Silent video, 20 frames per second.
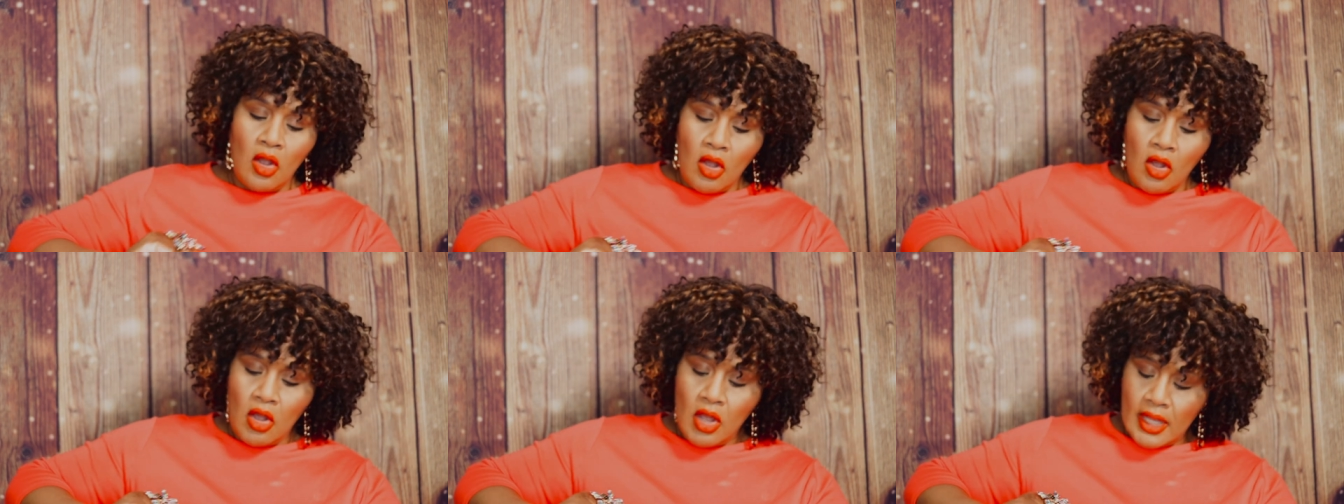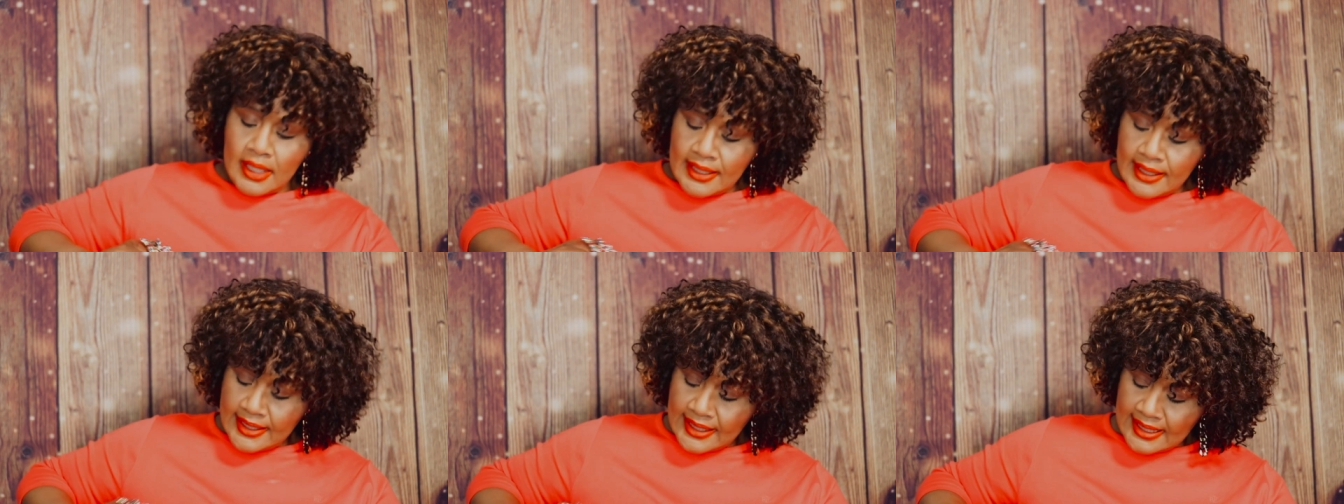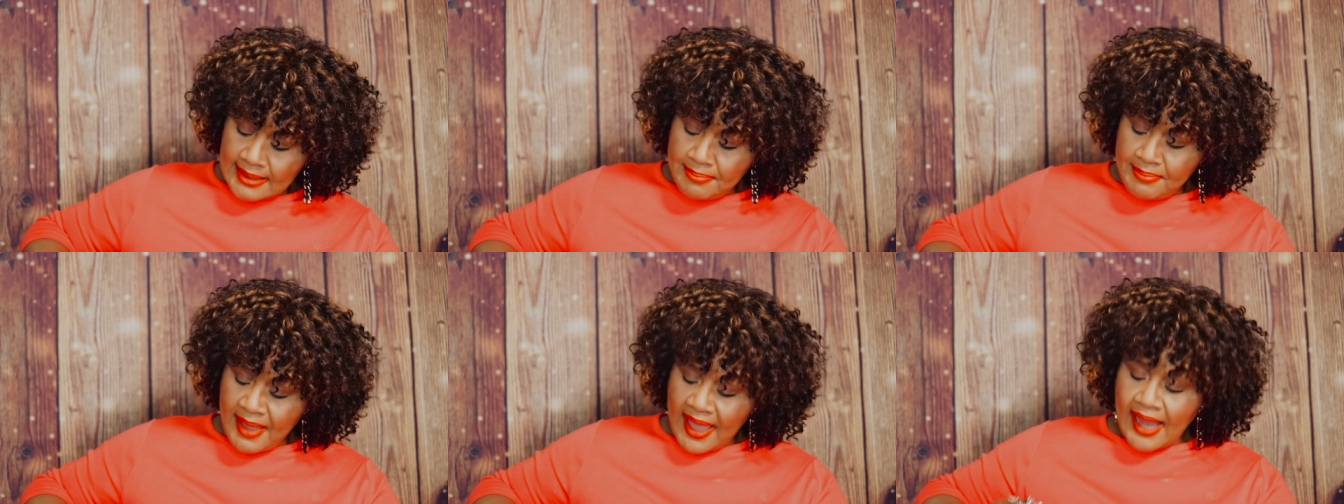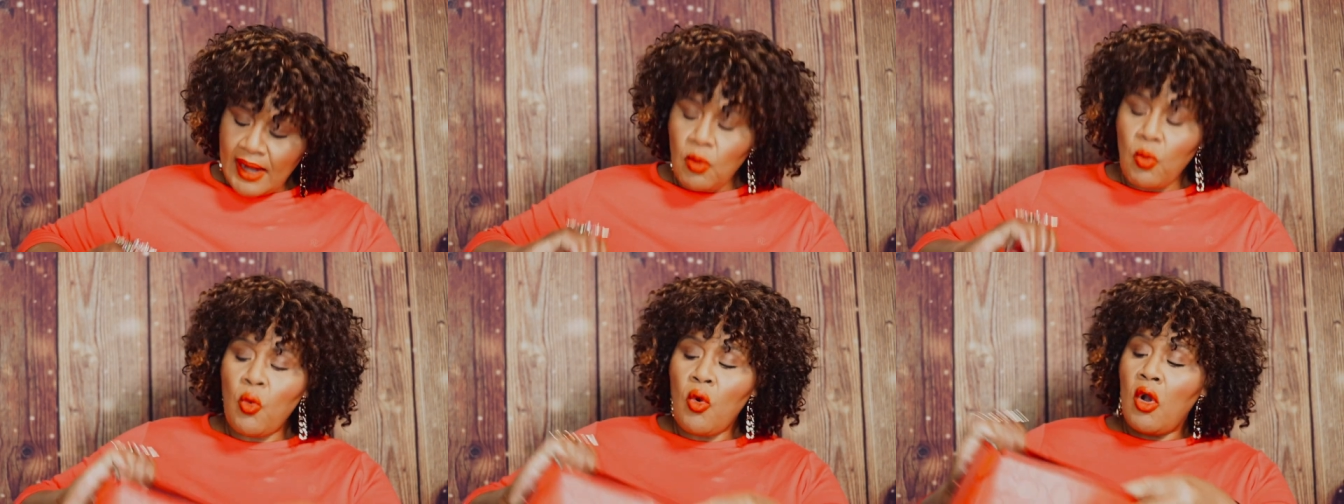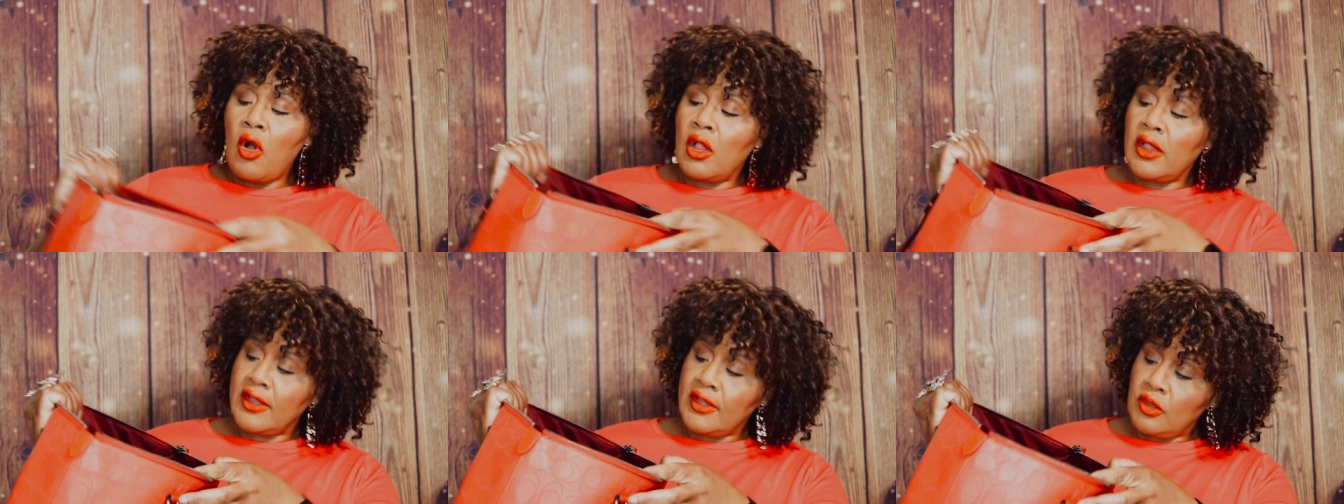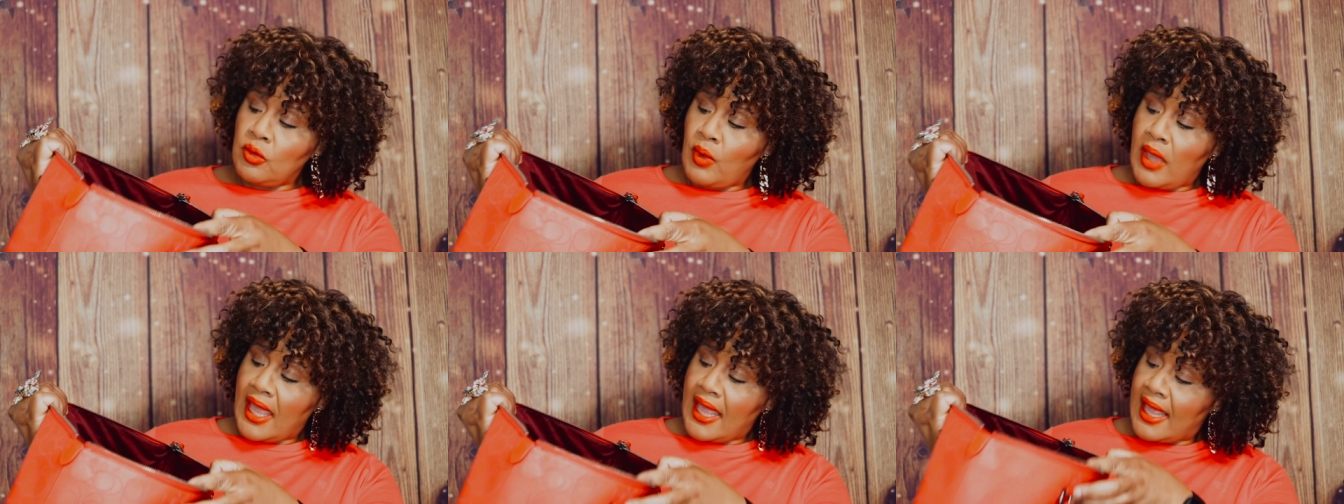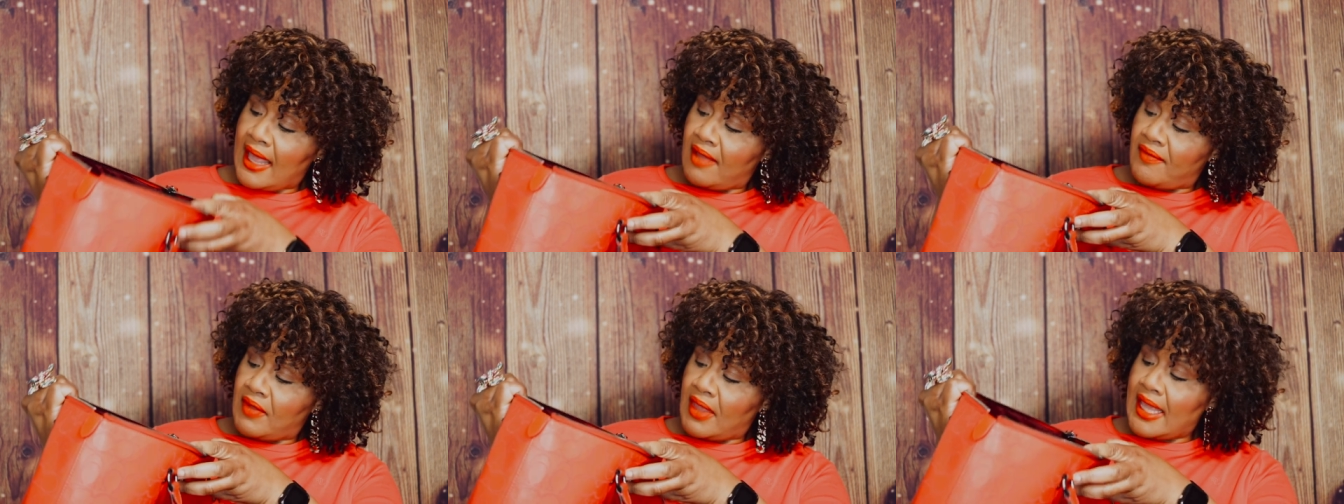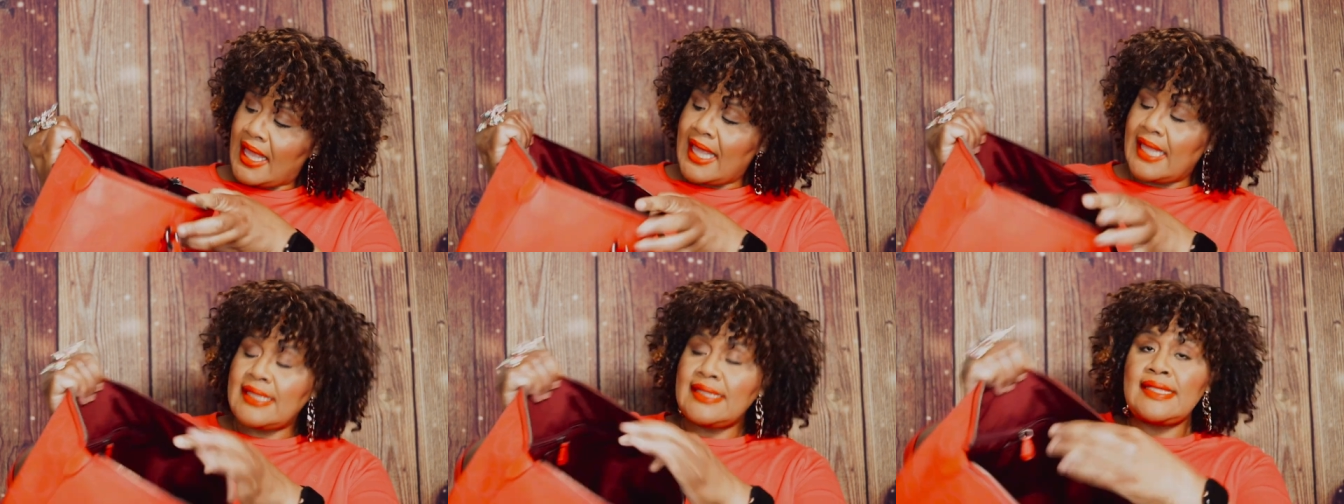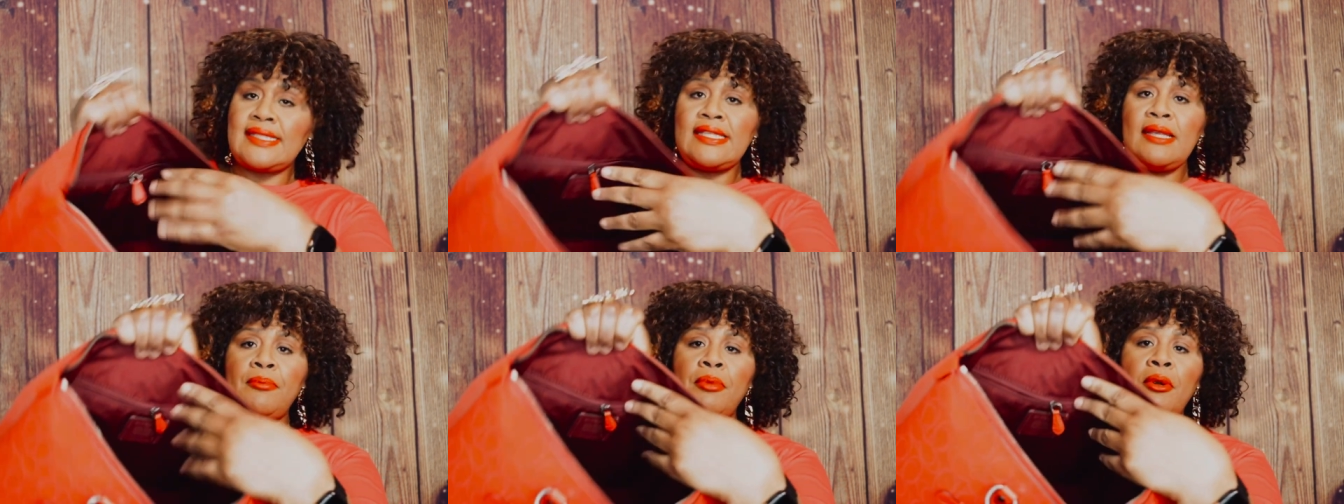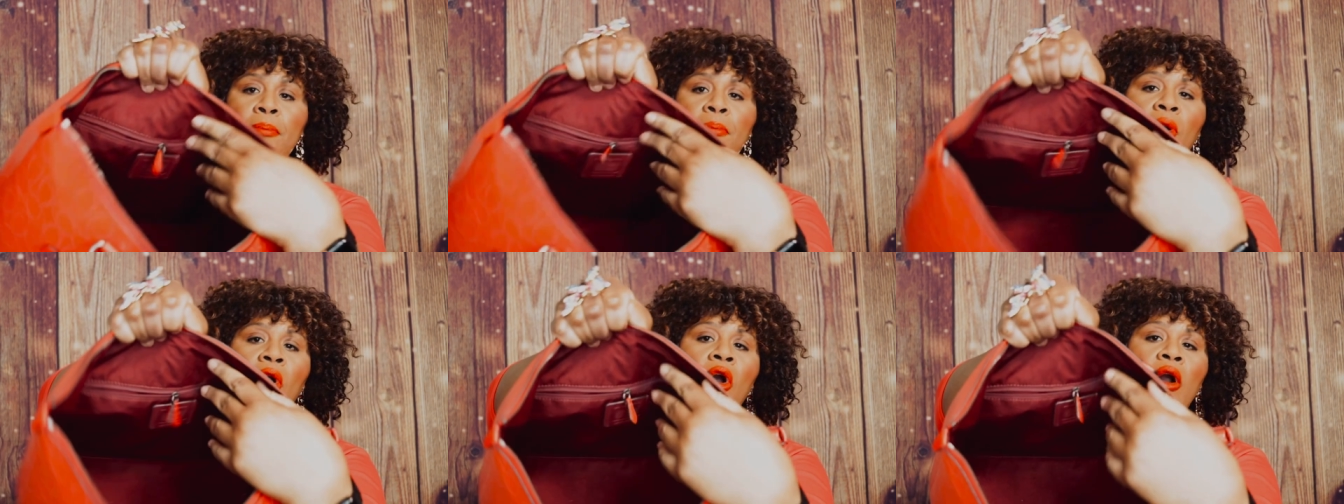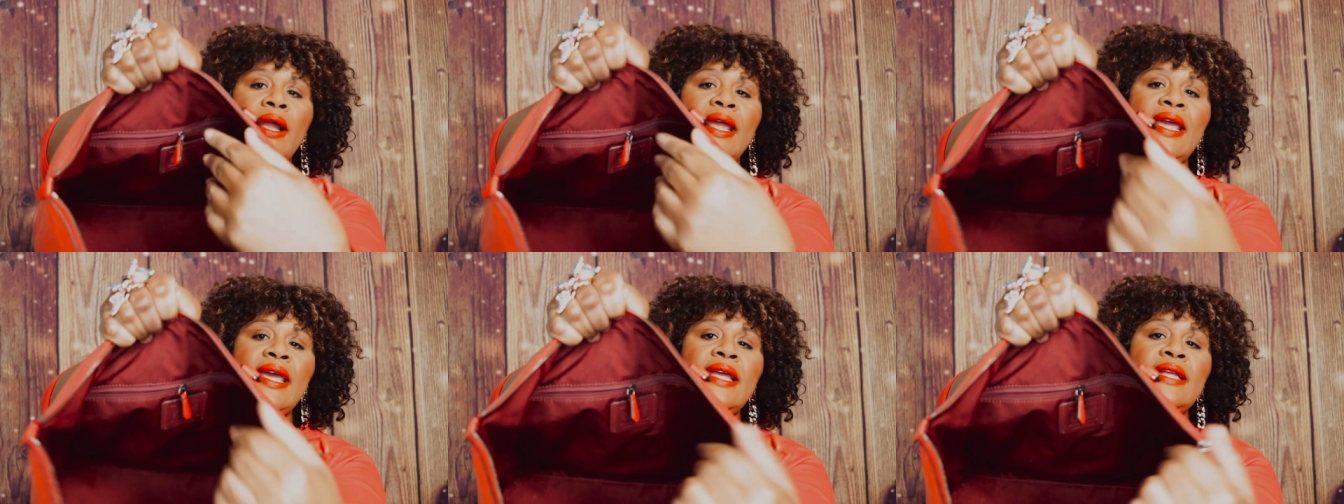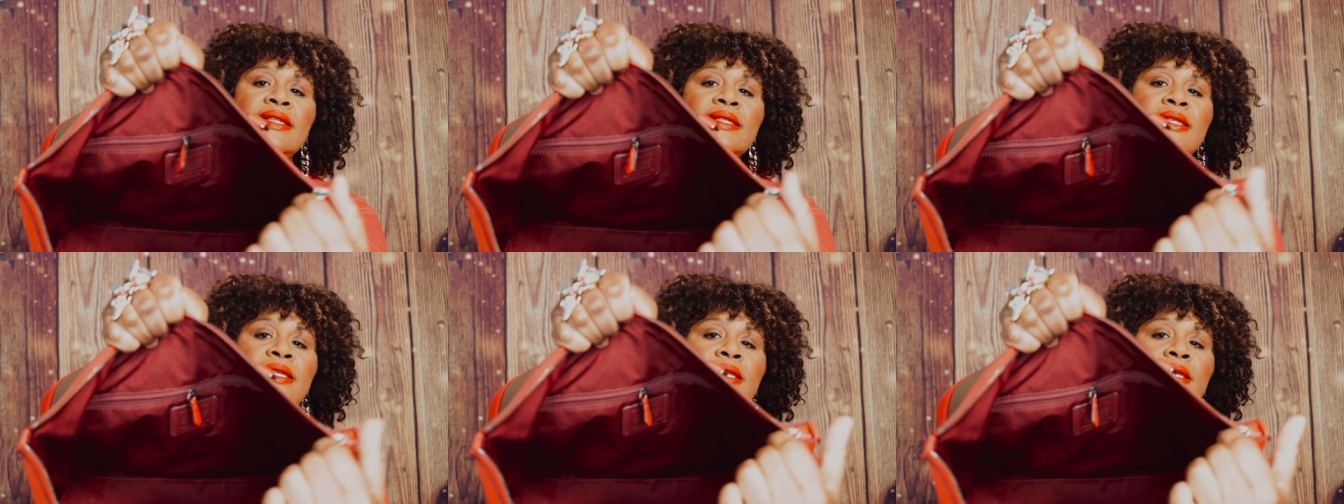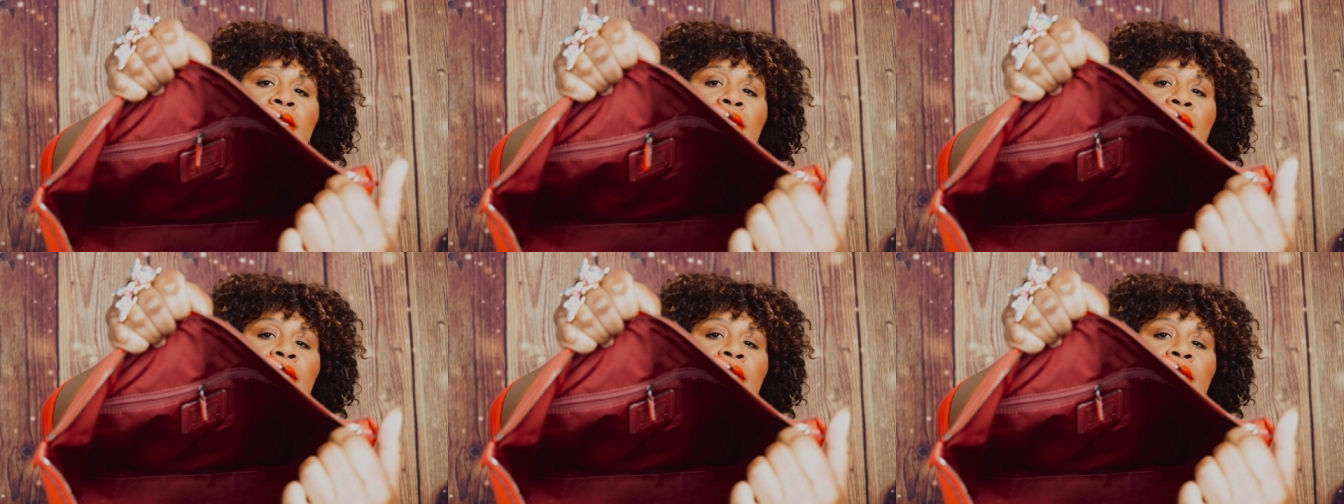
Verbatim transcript: On the back wall, you have a zipper pocket.